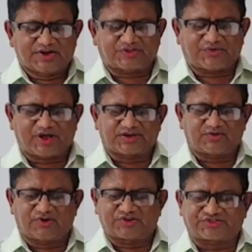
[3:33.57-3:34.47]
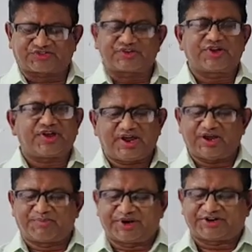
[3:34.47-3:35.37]
His father was
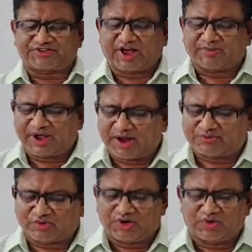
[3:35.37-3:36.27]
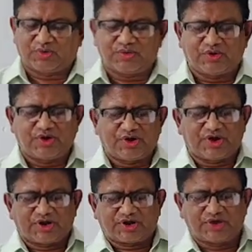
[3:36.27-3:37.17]
in British Army. I have told you
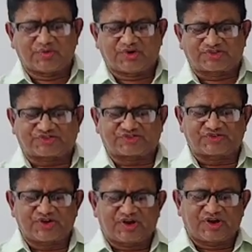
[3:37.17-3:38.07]
he was